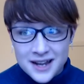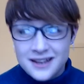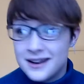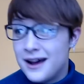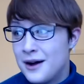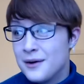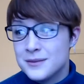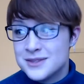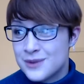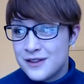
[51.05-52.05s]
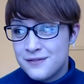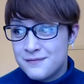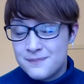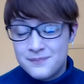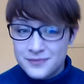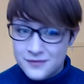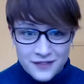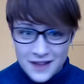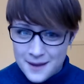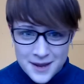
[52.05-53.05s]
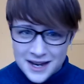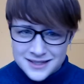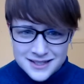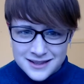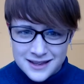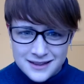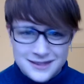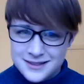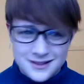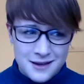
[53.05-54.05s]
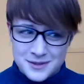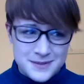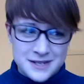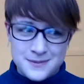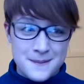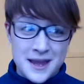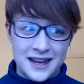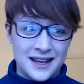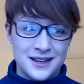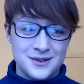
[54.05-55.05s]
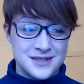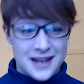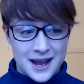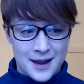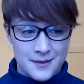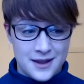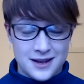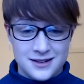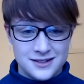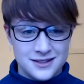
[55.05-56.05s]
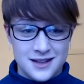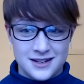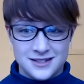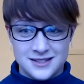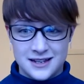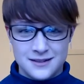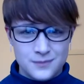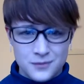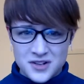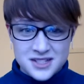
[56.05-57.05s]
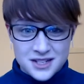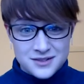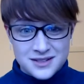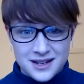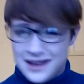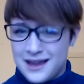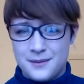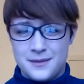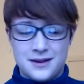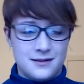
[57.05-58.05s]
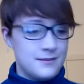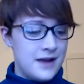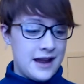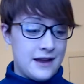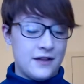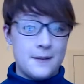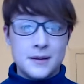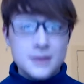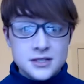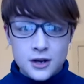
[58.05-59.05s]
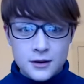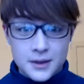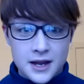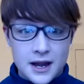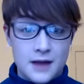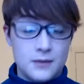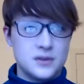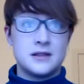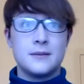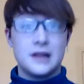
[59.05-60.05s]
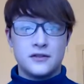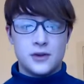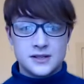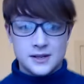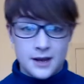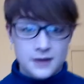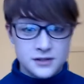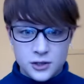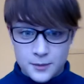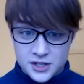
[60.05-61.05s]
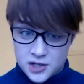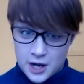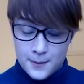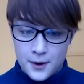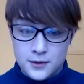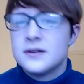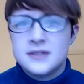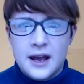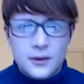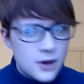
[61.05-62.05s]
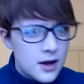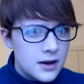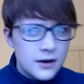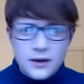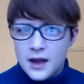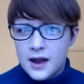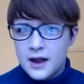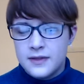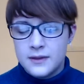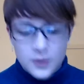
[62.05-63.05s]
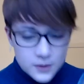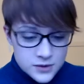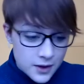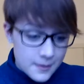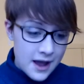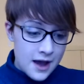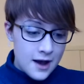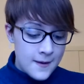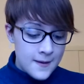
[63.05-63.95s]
it, I was with flatmates and I was meant to be making a username, and I just said, what's a username? And my flatmate misheard me and was in the middle of doing something else and told me to strike a pose. I was like, what? Okay. And then we were talking about how